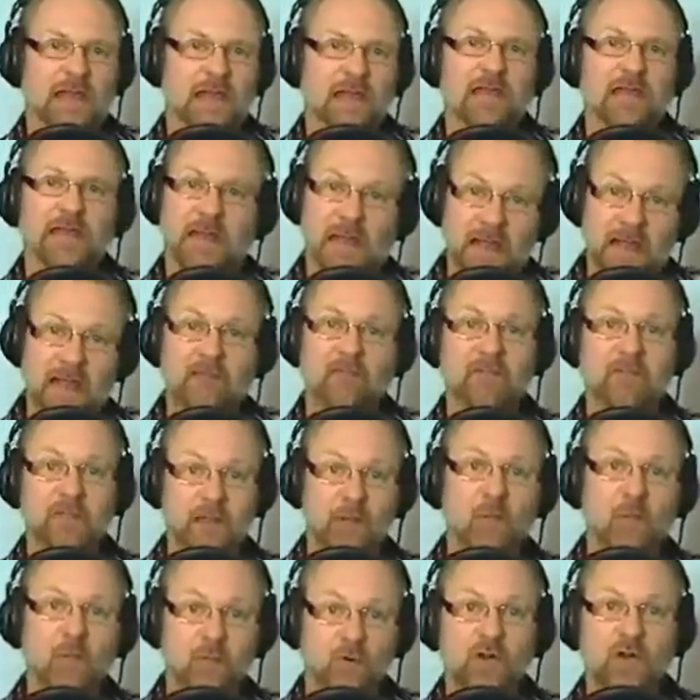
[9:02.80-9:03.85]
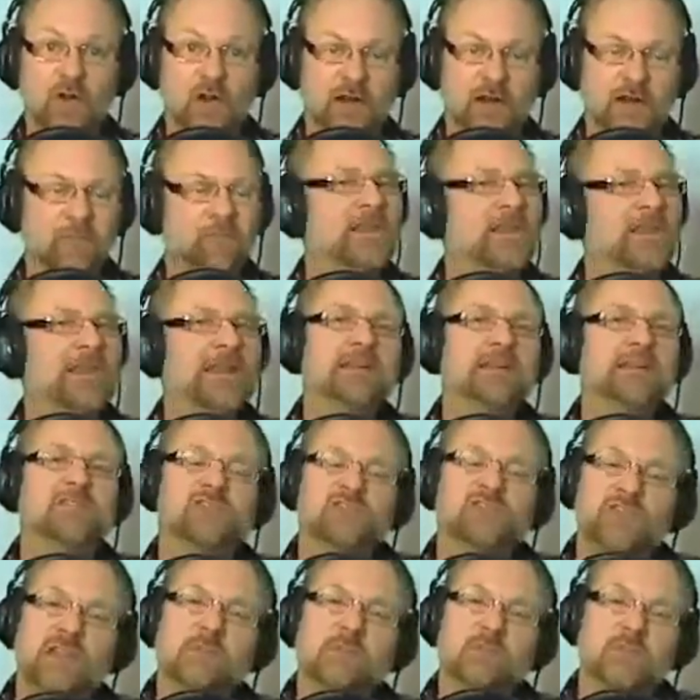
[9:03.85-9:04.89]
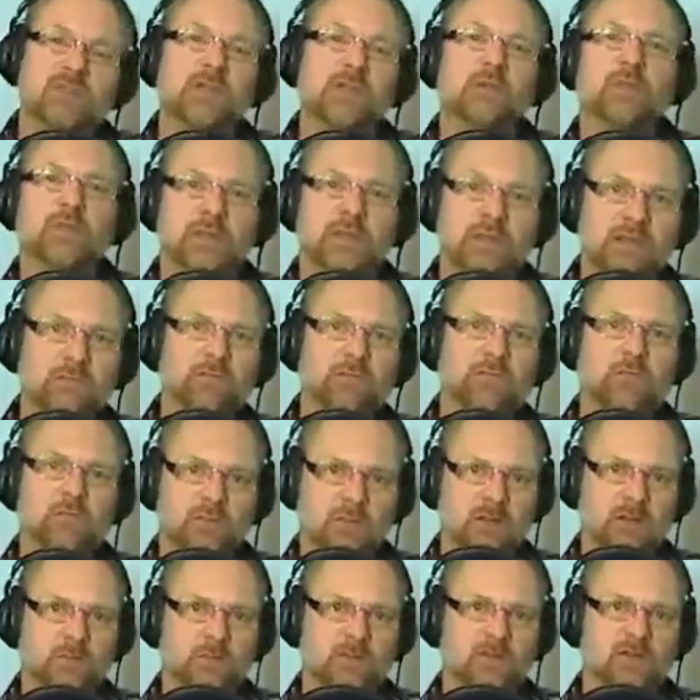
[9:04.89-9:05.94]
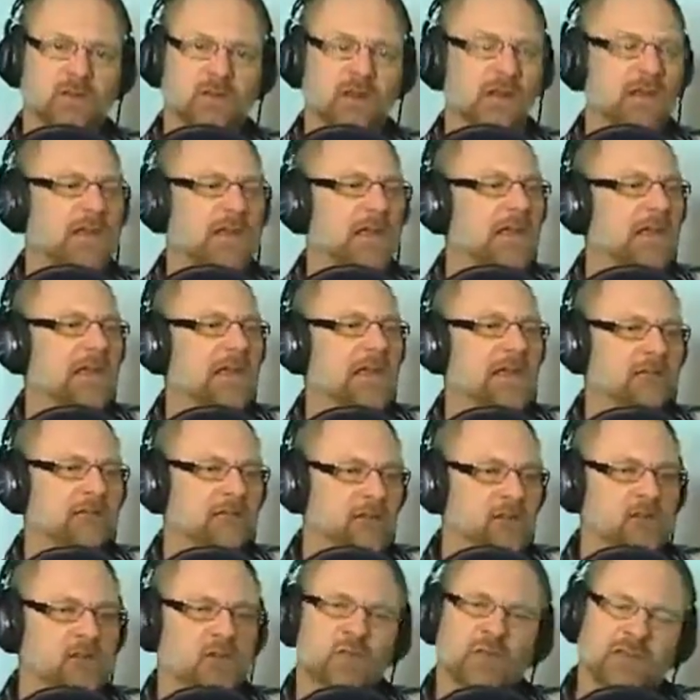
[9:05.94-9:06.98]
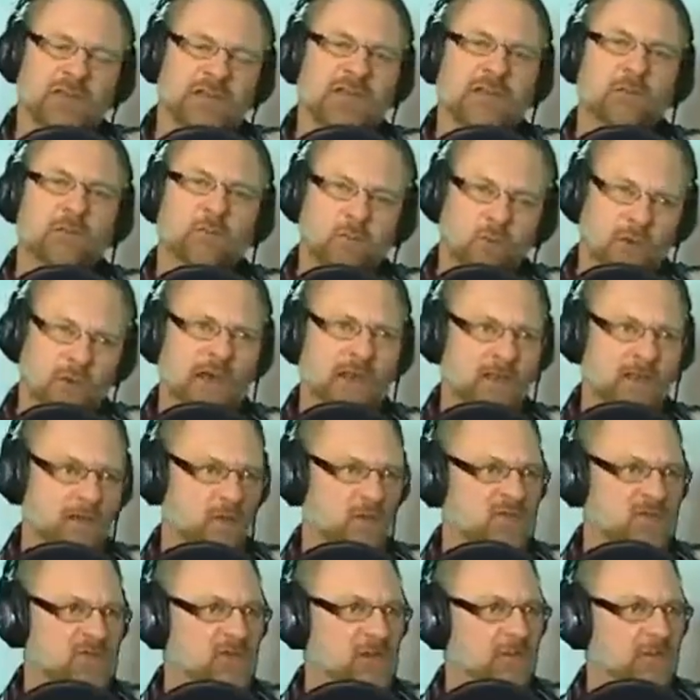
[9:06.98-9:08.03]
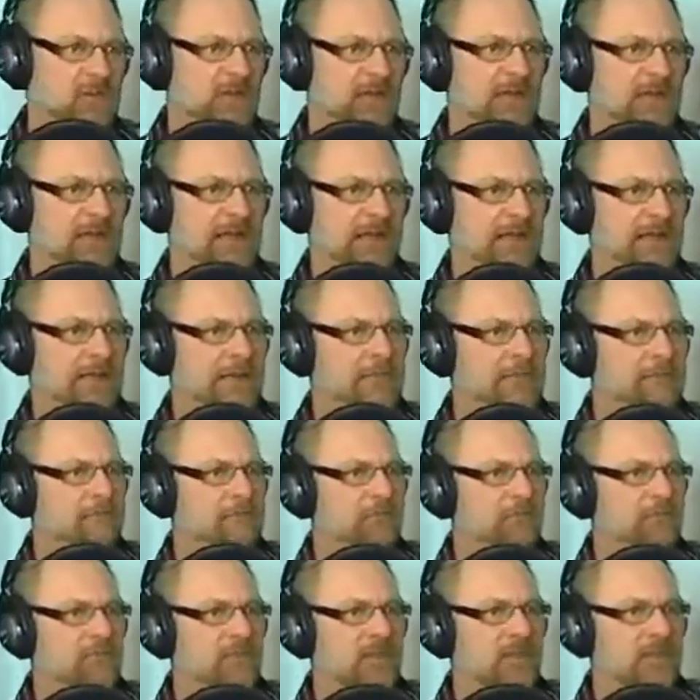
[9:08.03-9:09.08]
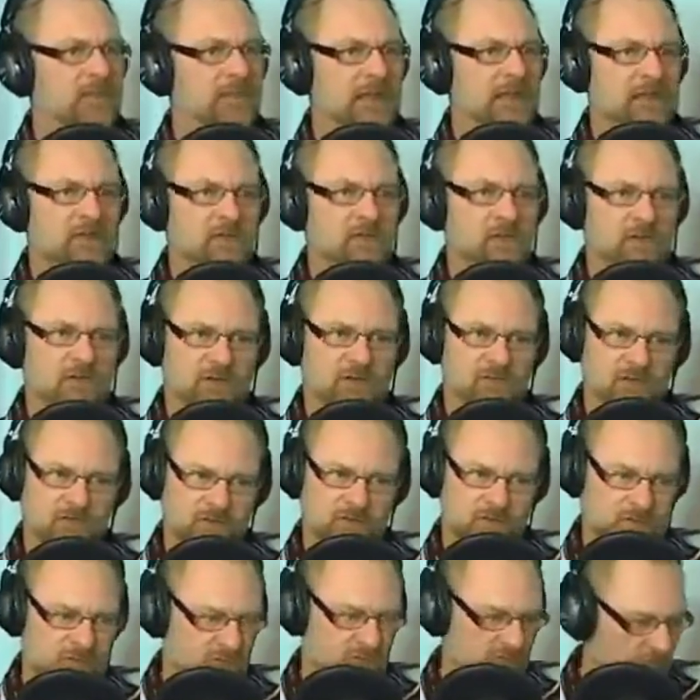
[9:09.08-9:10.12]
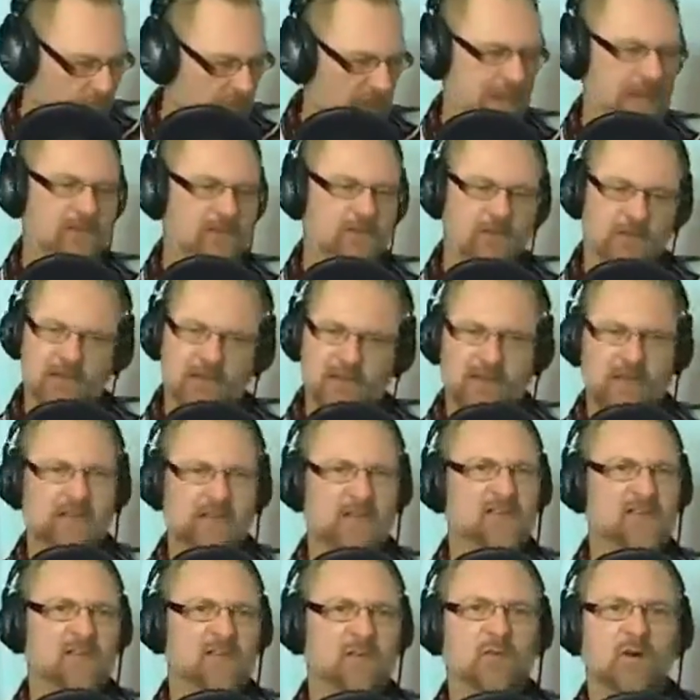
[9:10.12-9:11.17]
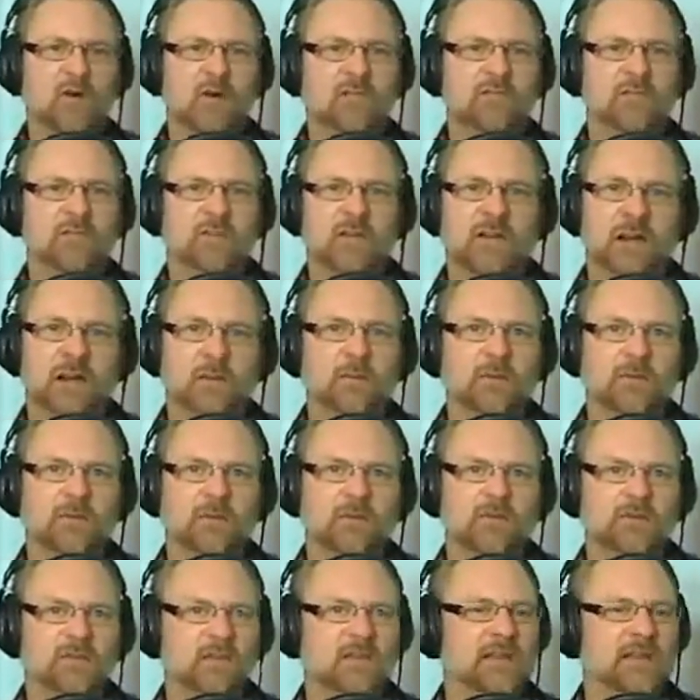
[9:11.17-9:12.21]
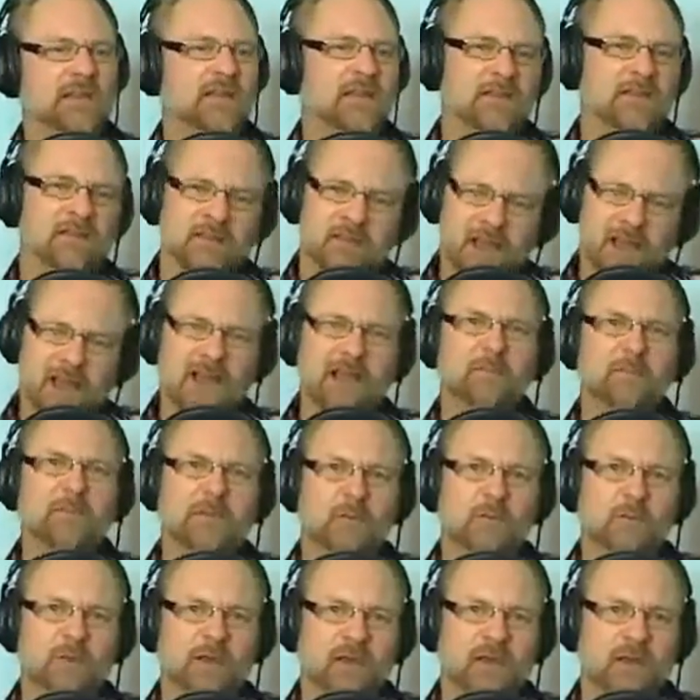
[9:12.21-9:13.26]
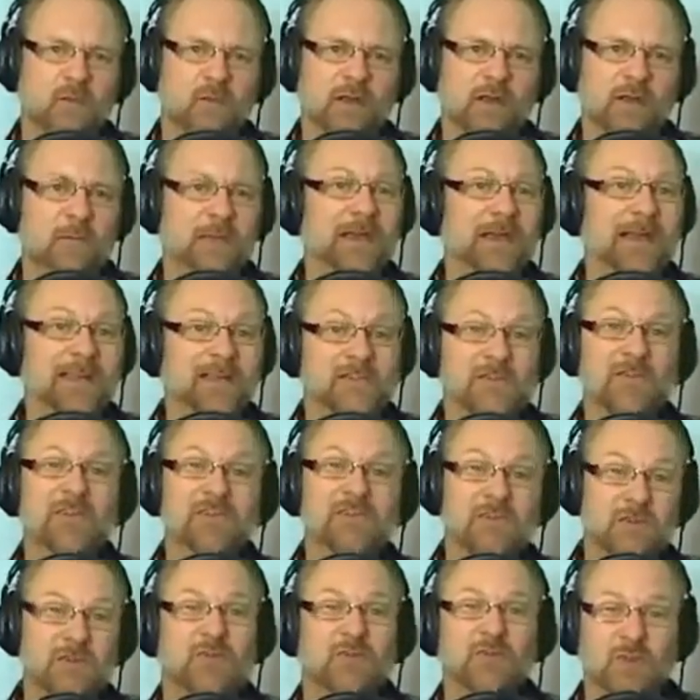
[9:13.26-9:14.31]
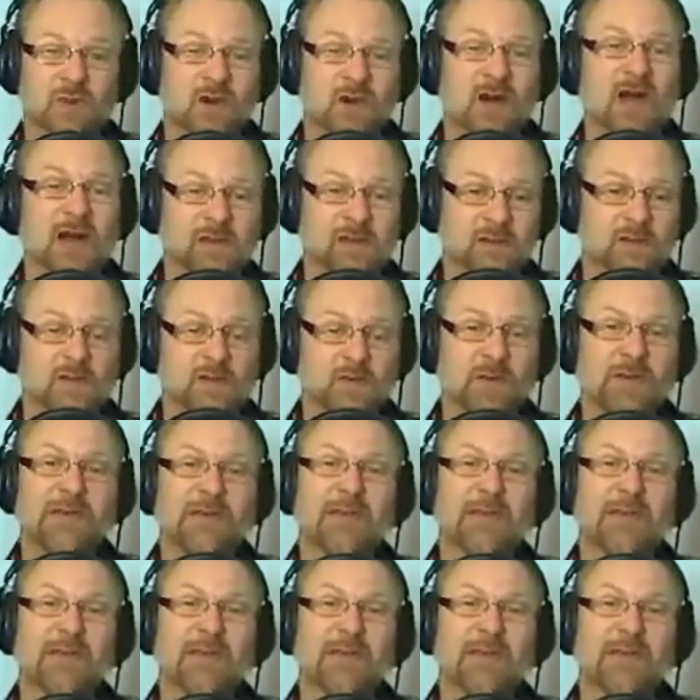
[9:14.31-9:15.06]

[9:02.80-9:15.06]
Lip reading: and have them work on it. Same thing with a hypnotherapist. If you need a breakthrough, something that you've banged your head against the wall for a couple of years and you think there's got to be a better way, but I just don't know how to do it,